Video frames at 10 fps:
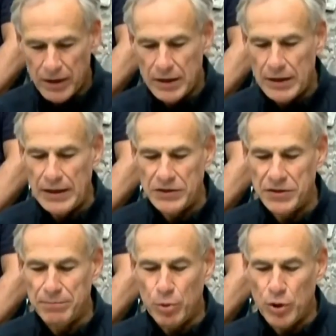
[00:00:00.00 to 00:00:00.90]
It's
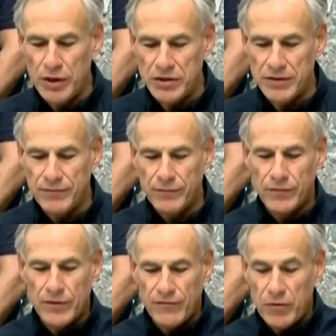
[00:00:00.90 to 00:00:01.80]
important
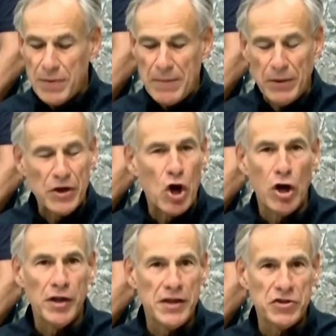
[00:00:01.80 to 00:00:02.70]
for people in
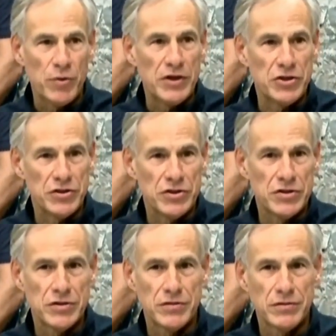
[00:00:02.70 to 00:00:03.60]
all of these
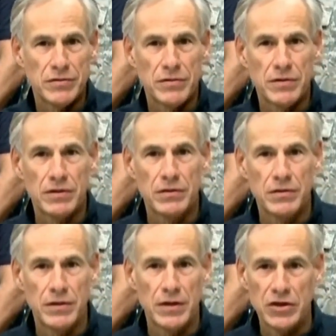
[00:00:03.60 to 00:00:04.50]
regions,
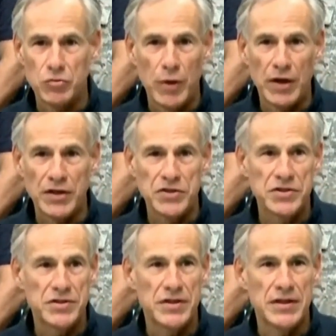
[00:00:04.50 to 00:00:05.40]
as well
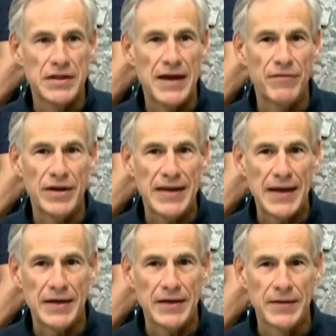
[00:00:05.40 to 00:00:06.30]
as in every
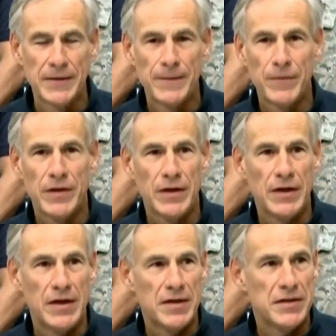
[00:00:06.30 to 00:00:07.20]
county
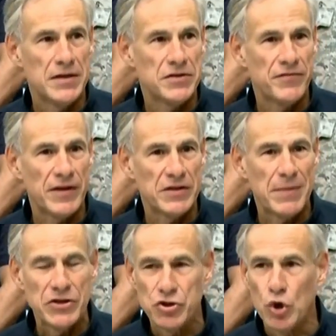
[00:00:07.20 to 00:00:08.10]
uh, that's affected
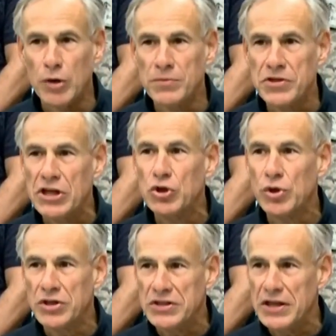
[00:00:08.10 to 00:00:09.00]
by storms, that you
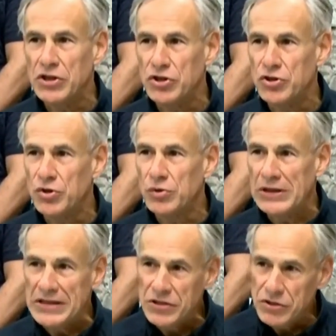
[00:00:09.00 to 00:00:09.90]
continue to
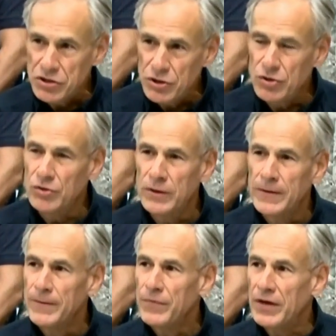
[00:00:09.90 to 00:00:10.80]
listen to
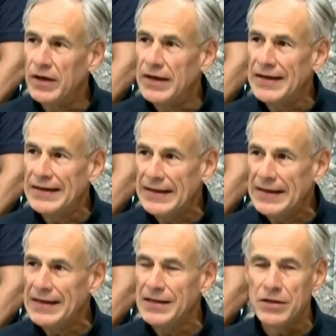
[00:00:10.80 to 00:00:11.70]
uh, and
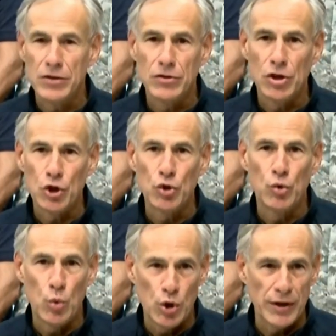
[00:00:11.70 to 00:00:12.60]
heed
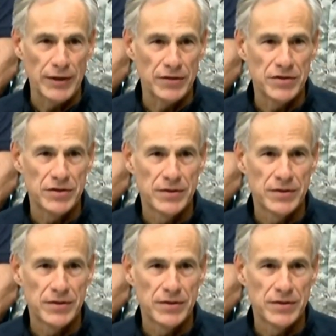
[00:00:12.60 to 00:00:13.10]
local warnings